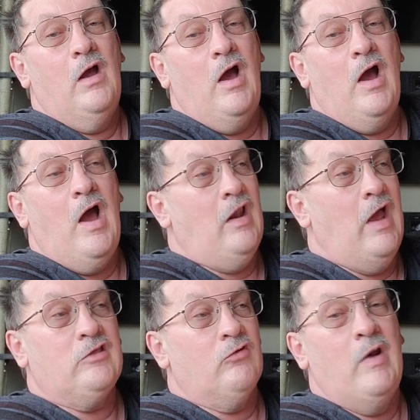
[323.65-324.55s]
I
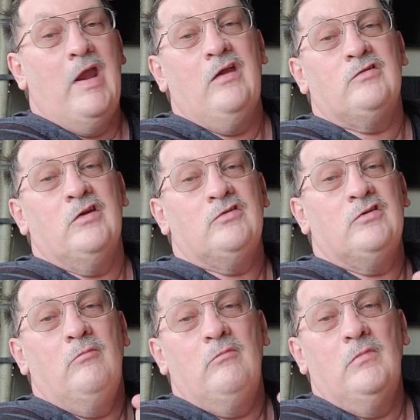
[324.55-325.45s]
like the Ring
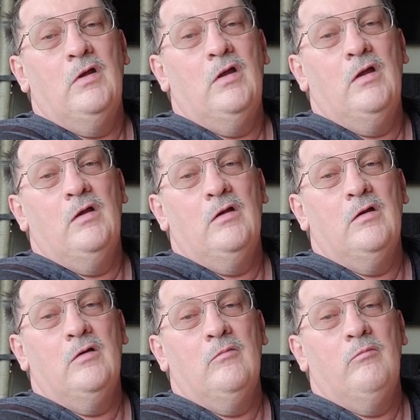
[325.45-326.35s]
system,
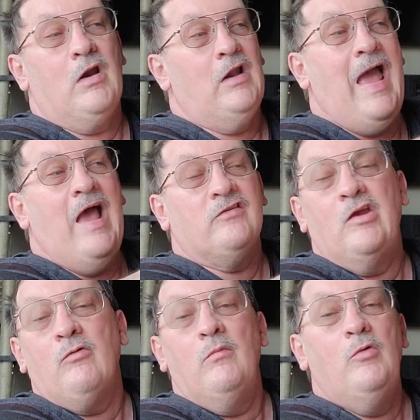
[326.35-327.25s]
but alas,
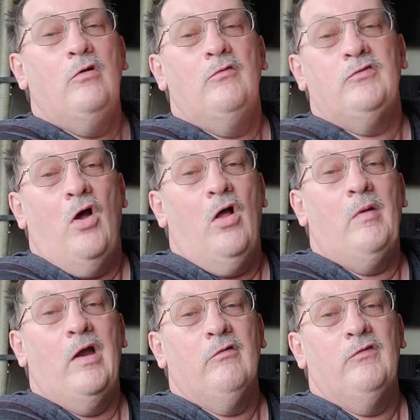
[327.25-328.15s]
they removed all
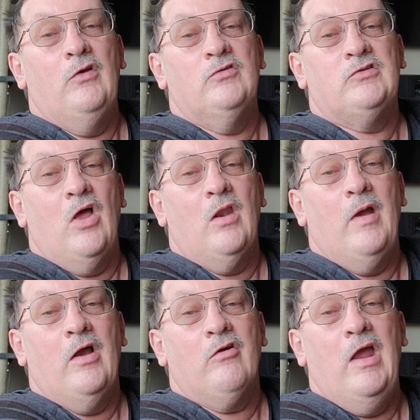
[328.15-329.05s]
my reviews telling
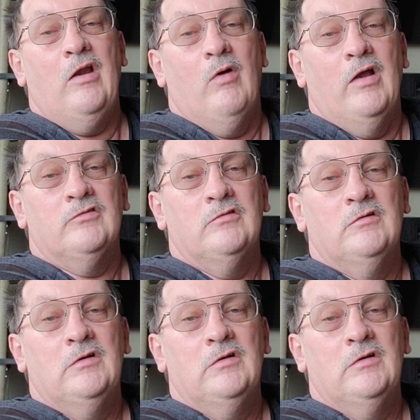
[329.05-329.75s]
them how great it was.